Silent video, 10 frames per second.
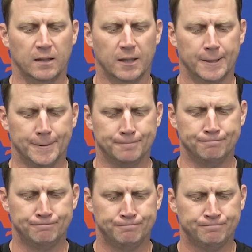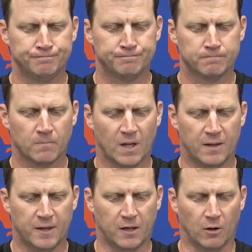I
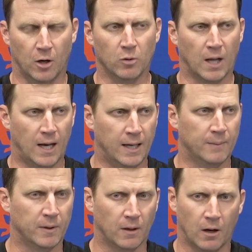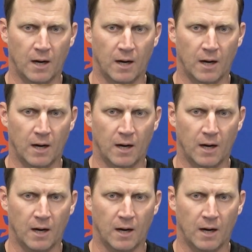think our O-line, I mean,